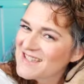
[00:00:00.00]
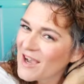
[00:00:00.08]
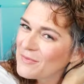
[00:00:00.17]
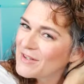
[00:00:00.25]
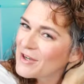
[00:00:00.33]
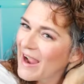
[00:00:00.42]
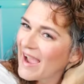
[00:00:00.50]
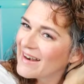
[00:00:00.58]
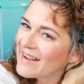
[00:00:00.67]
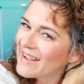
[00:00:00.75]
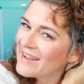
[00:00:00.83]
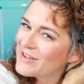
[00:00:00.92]
sound when you're
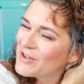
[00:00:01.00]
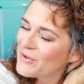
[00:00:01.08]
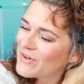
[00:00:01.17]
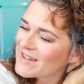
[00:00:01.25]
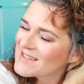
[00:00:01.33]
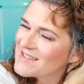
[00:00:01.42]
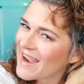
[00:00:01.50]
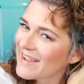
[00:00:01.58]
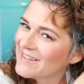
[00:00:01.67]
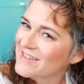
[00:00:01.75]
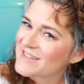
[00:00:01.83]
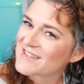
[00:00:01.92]
adding in your
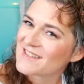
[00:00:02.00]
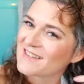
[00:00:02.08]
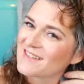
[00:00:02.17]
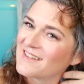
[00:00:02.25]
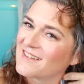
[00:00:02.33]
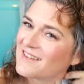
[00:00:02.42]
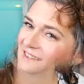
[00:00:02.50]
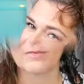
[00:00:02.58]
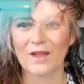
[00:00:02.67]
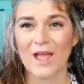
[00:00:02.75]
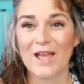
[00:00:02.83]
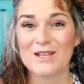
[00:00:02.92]
stylers.
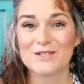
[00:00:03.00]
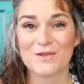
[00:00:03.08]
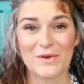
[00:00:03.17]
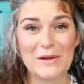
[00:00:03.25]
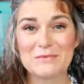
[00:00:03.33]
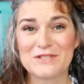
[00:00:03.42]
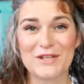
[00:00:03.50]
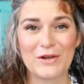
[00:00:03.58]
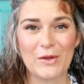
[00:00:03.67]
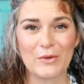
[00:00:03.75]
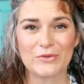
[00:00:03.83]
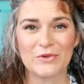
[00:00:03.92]
So now I'm just going
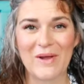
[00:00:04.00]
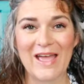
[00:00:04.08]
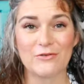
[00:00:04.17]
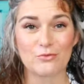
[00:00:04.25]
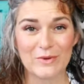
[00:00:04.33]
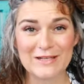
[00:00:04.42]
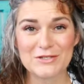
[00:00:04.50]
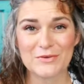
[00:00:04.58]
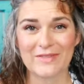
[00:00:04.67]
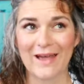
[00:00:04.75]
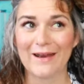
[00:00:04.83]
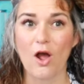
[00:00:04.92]
to go through and
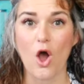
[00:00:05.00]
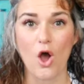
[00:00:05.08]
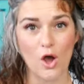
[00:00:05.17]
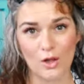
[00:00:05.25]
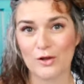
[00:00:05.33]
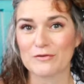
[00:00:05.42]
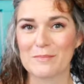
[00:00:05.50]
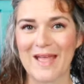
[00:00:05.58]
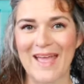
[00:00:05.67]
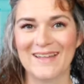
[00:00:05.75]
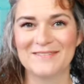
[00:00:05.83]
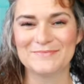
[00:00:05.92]
redo that all over my
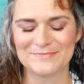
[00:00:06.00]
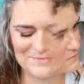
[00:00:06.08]
head.